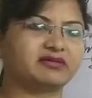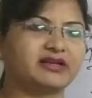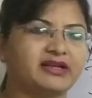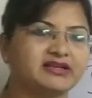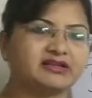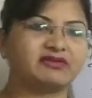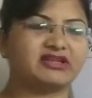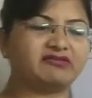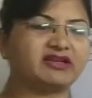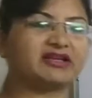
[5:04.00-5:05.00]

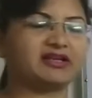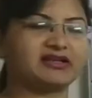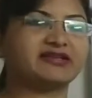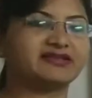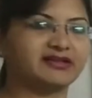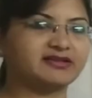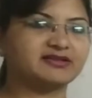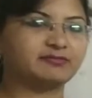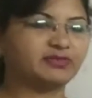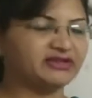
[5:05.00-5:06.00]
connectivity, we can at least send a
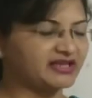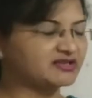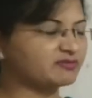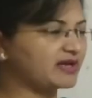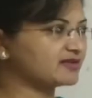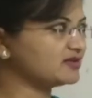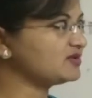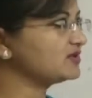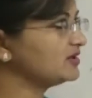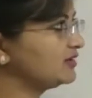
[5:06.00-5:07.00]
simple text
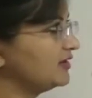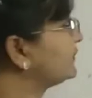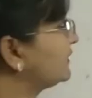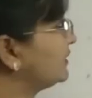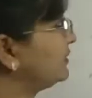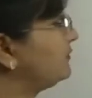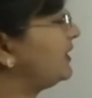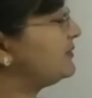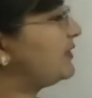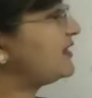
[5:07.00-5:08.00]
message.
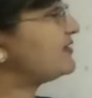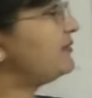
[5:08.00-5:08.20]
It breaks the